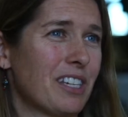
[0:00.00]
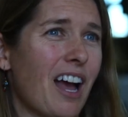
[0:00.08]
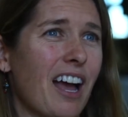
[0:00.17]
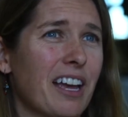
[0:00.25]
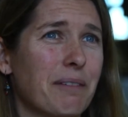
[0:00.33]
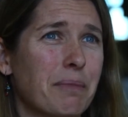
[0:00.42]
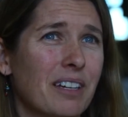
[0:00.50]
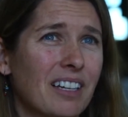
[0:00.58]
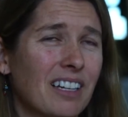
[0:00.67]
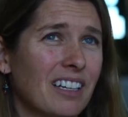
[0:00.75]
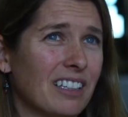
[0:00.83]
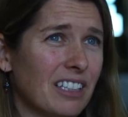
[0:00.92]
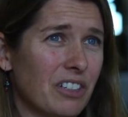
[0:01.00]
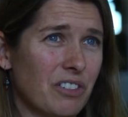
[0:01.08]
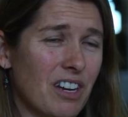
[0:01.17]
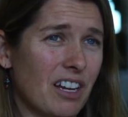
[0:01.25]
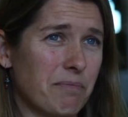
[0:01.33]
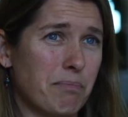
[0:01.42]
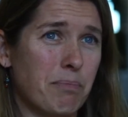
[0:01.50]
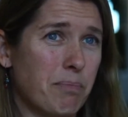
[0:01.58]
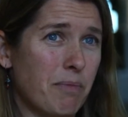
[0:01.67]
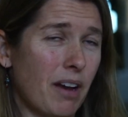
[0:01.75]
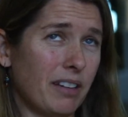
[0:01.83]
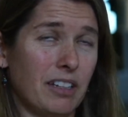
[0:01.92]
time, you know, n-
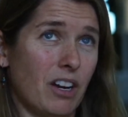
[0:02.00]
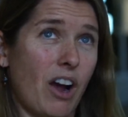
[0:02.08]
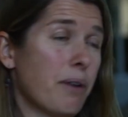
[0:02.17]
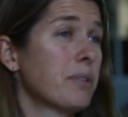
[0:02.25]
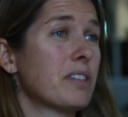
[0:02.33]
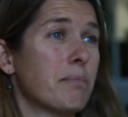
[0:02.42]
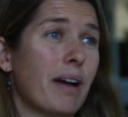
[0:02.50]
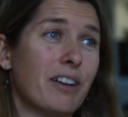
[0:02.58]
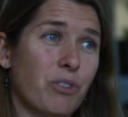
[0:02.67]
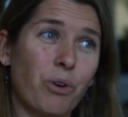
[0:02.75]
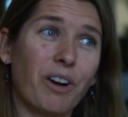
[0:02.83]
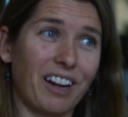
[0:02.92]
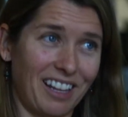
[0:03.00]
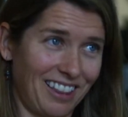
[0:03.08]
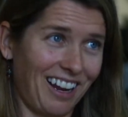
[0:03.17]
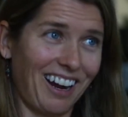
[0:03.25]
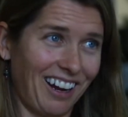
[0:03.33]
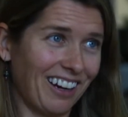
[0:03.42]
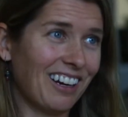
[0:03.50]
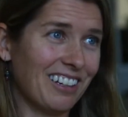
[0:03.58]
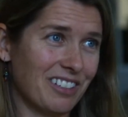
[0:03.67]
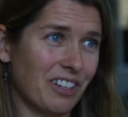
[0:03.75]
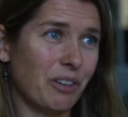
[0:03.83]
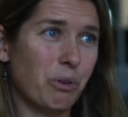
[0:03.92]
you know, I was a minority there
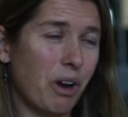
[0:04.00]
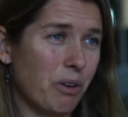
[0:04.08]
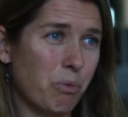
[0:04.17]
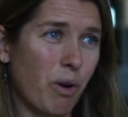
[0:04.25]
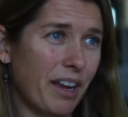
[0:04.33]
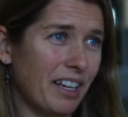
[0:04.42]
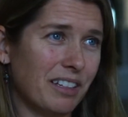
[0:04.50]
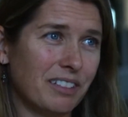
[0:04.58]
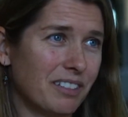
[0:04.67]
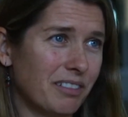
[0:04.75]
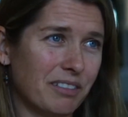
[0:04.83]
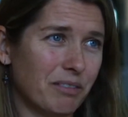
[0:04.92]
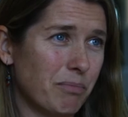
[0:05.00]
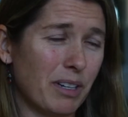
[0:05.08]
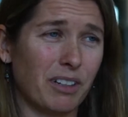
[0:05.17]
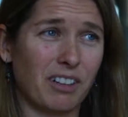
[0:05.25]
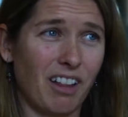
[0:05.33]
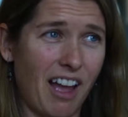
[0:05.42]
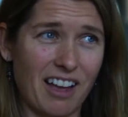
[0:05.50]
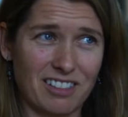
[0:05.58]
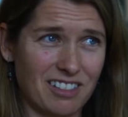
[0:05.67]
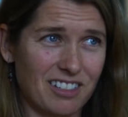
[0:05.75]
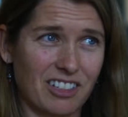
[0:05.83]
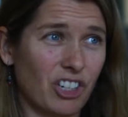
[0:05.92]
as a, a white middle
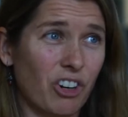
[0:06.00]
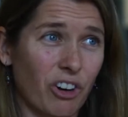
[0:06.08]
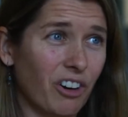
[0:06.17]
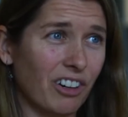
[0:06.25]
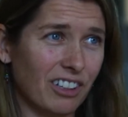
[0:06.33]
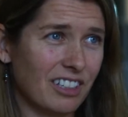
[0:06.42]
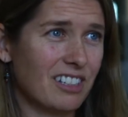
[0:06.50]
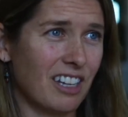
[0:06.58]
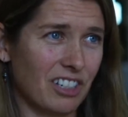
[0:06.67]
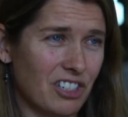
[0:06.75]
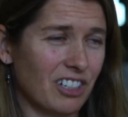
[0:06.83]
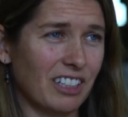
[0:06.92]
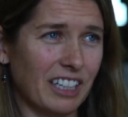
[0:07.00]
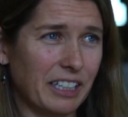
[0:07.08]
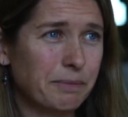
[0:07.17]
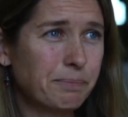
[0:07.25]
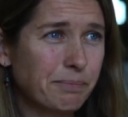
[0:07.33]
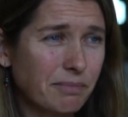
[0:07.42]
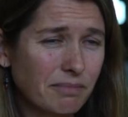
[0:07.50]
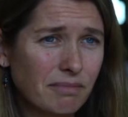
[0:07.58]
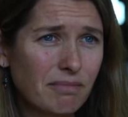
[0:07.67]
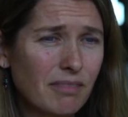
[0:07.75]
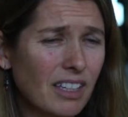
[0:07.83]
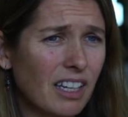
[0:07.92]
class girl, essentially,
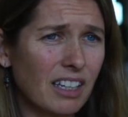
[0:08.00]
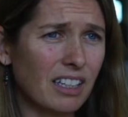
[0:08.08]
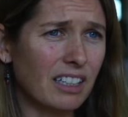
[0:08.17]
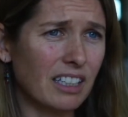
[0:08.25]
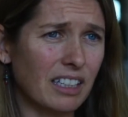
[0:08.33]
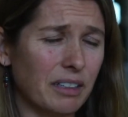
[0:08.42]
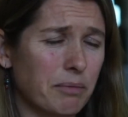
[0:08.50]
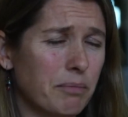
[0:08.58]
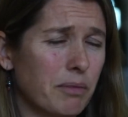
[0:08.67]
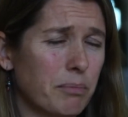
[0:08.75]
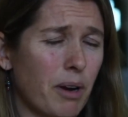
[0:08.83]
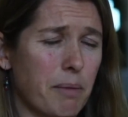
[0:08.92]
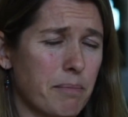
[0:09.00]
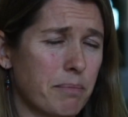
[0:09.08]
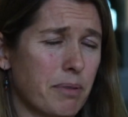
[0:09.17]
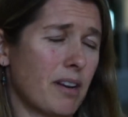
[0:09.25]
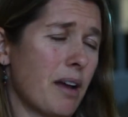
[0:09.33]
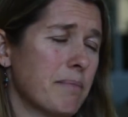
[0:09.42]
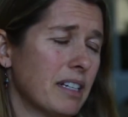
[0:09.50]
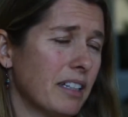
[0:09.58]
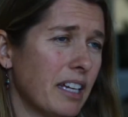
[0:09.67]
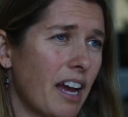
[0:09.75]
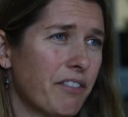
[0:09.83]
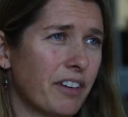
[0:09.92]
in a prim-
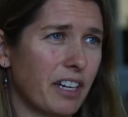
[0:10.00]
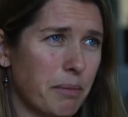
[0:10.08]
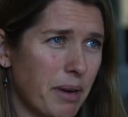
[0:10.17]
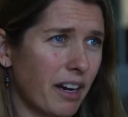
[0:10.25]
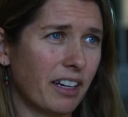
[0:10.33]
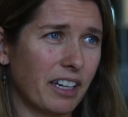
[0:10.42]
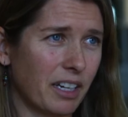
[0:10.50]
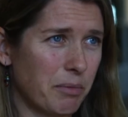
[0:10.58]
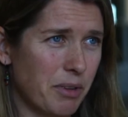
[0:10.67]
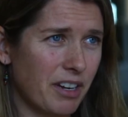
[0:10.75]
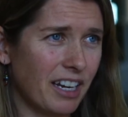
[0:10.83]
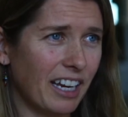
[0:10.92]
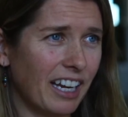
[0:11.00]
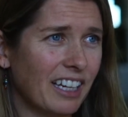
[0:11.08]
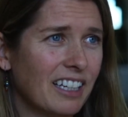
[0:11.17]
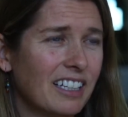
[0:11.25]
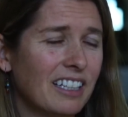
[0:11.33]
predominantly African American community.